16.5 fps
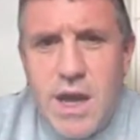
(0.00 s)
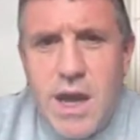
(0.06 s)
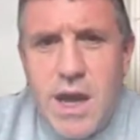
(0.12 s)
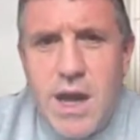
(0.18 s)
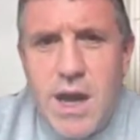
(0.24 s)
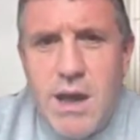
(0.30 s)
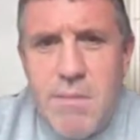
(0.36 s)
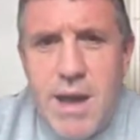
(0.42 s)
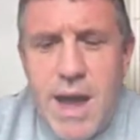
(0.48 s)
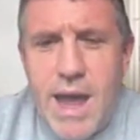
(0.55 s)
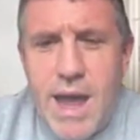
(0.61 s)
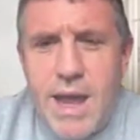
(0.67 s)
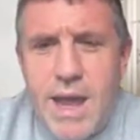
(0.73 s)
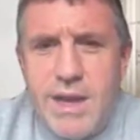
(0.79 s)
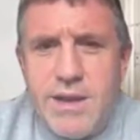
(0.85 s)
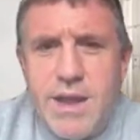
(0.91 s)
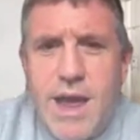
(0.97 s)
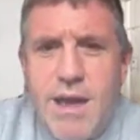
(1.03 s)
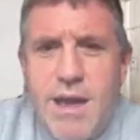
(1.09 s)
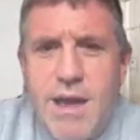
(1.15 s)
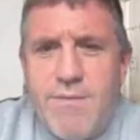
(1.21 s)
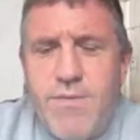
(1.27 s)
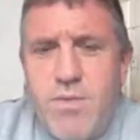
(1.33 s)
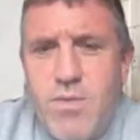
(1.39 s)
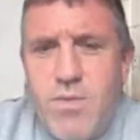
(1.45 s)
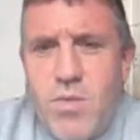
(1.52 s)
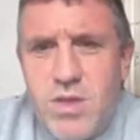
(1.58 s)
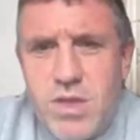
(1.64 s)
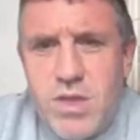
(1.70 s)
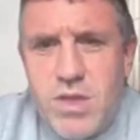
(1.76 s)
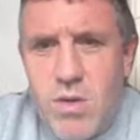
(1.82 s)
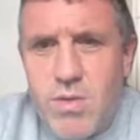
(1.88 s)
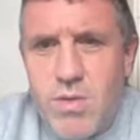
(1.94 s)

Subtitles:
and have not